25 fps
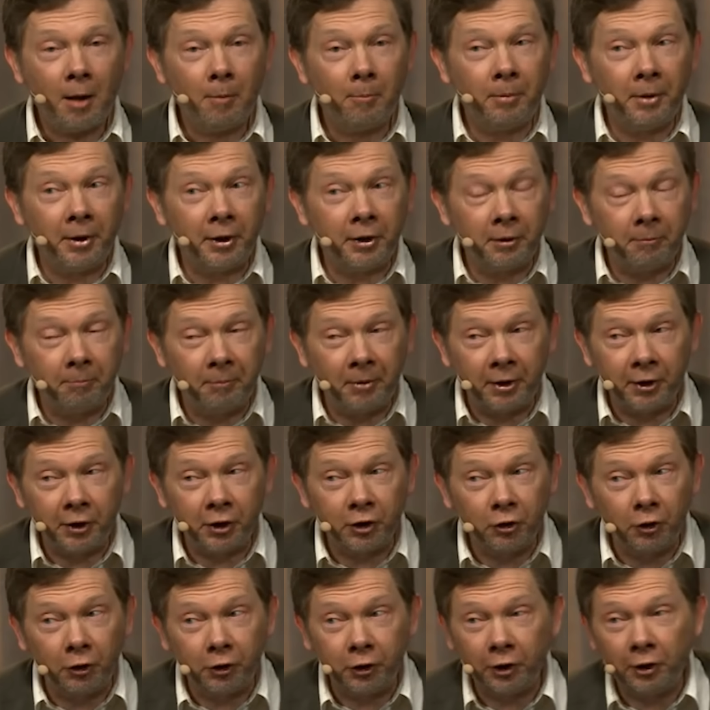But, but
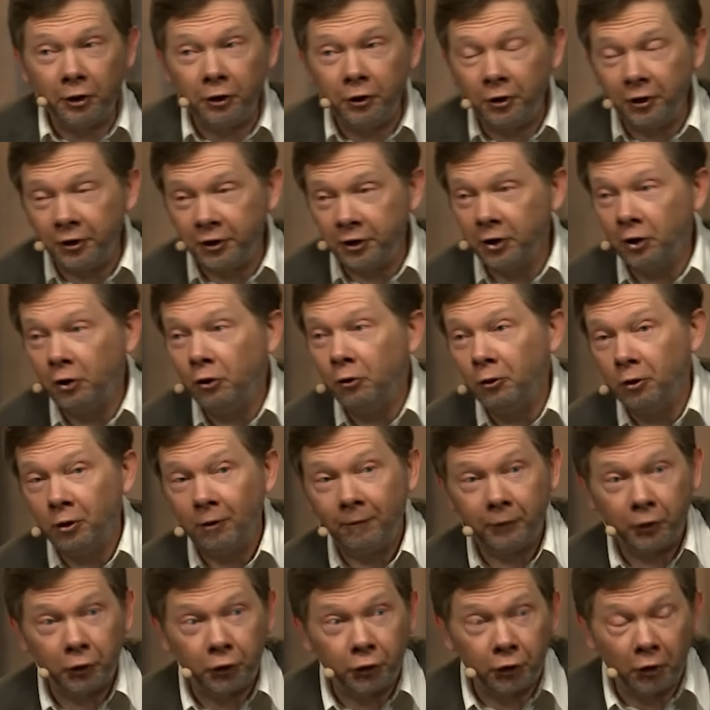it's not a, not a look
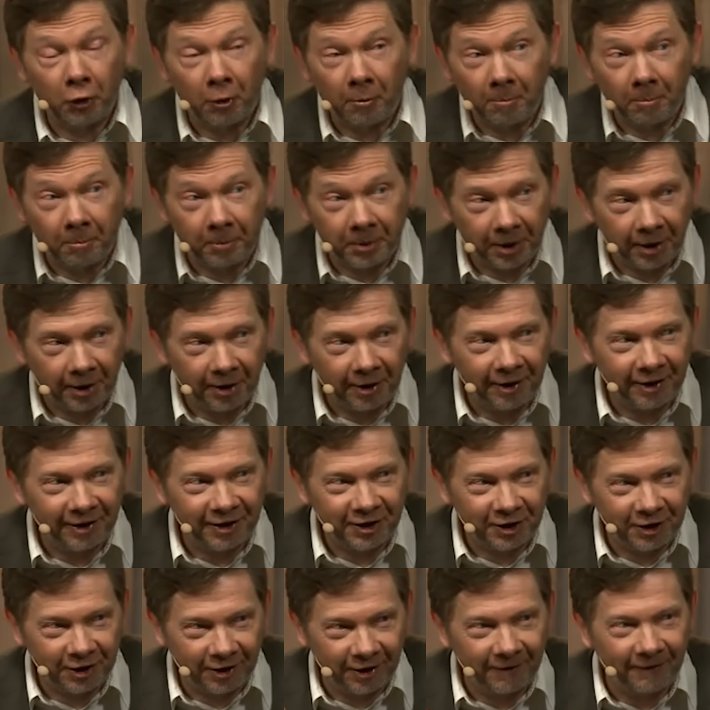of a zombie,
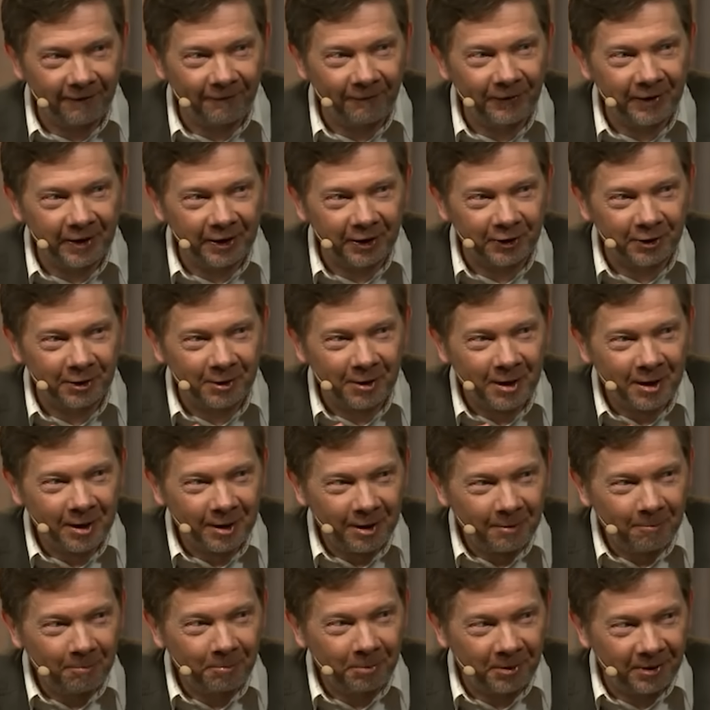it's, it's
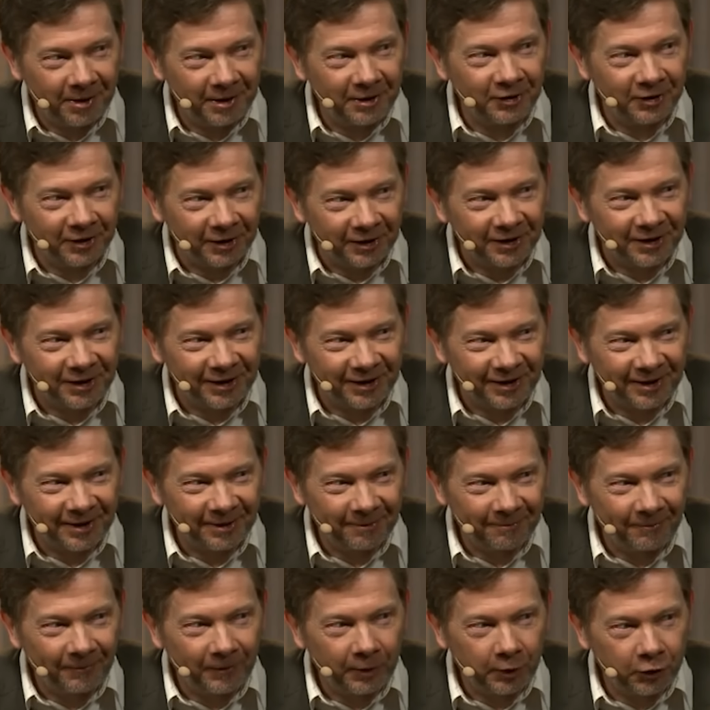presence,
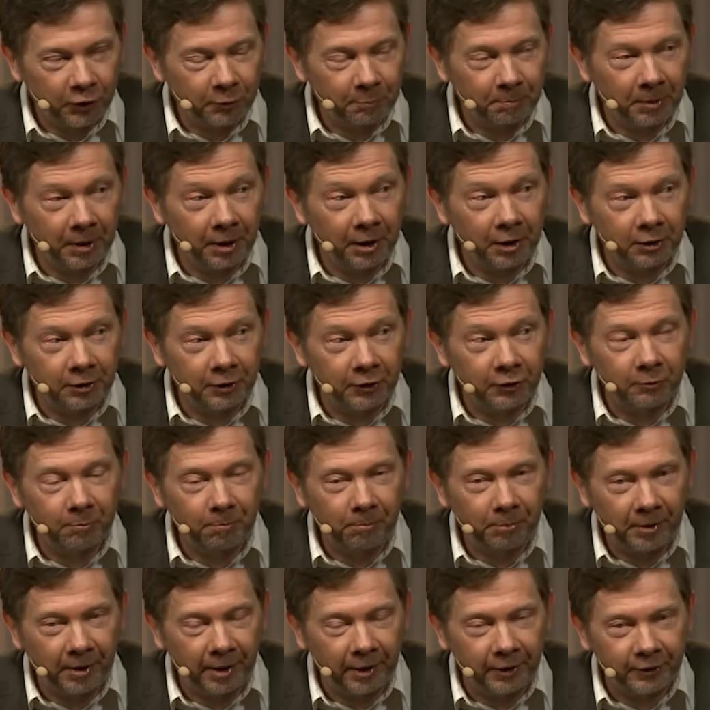spacious
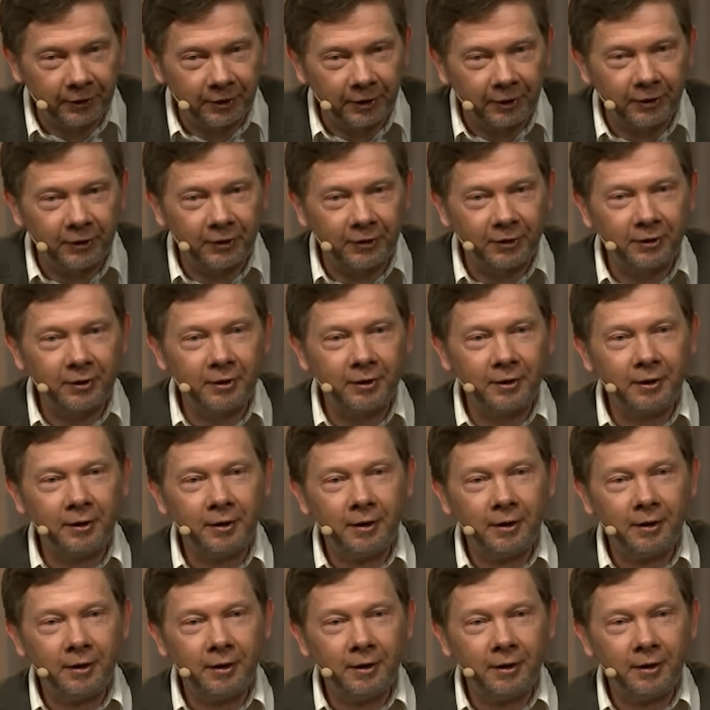presence.